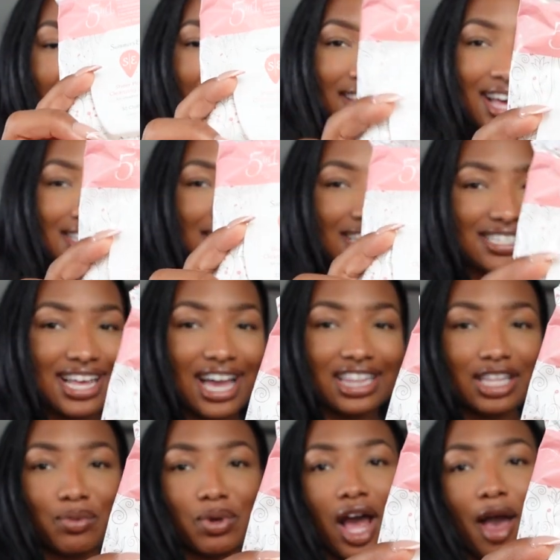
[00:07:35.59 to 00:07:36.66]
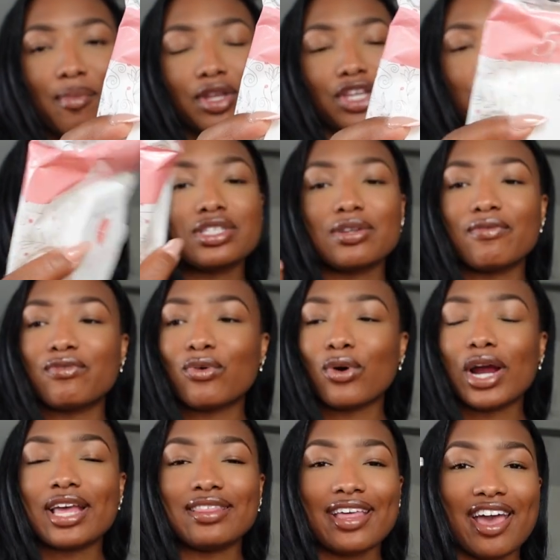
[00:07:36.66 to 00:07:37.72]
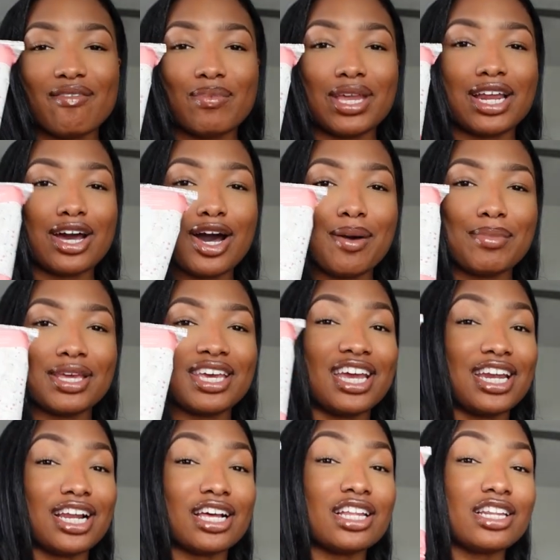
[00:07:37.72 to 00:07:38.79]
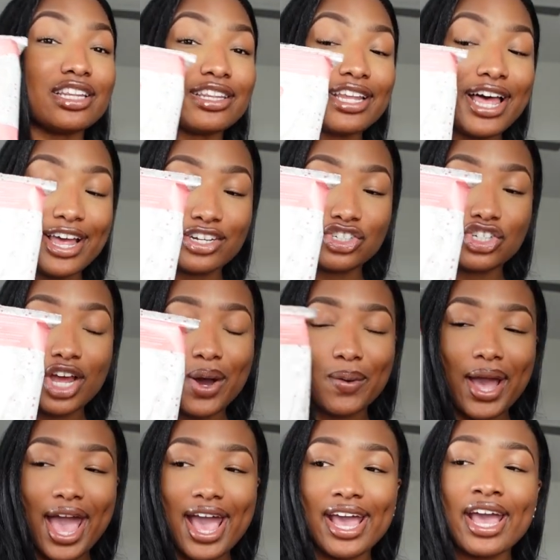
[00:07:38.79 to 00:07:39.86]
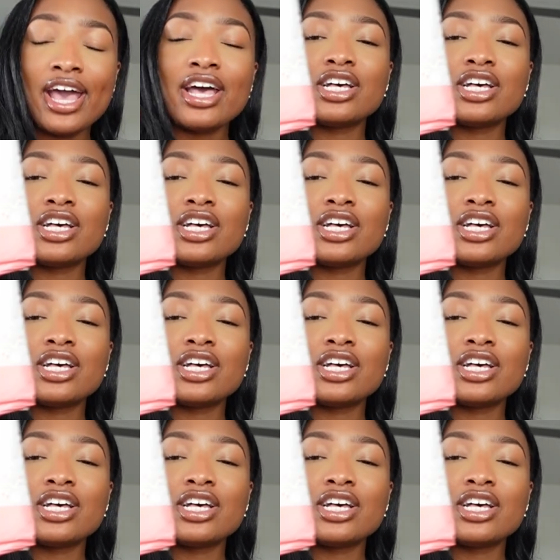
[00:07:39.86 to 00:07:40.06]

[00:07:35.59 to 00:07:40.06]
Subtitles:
That's exactly what I've been using them for, and they've been coming in clutch, okay?